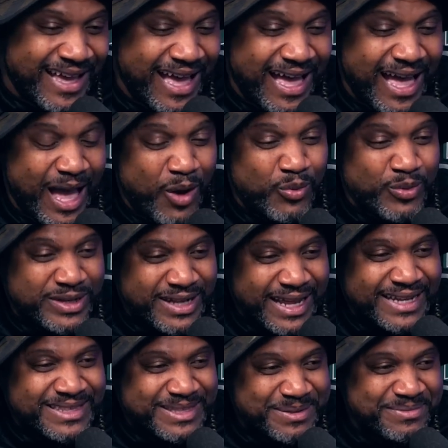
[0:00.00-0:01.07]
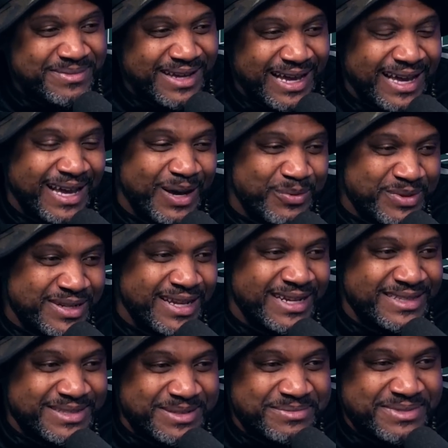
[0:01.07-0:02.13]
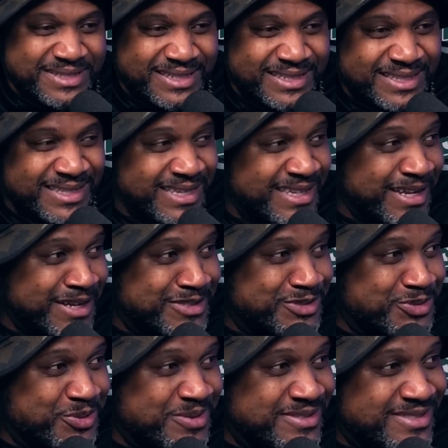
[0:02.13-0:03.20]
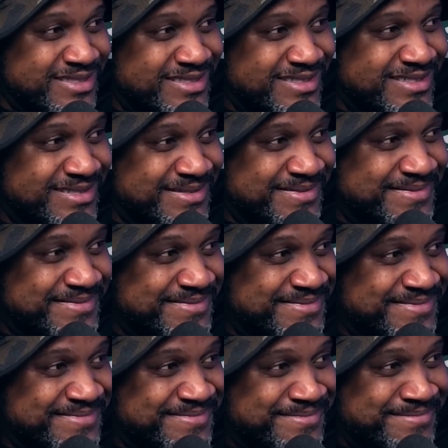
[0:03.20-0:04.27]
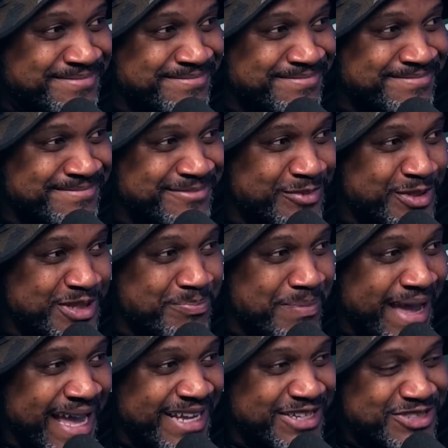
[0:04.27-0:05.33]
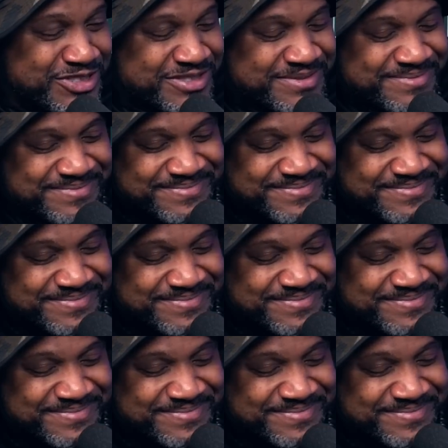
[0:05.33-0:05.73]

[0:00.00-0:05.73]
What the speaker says: I would like them to get the kid out of Georgia with the baggage.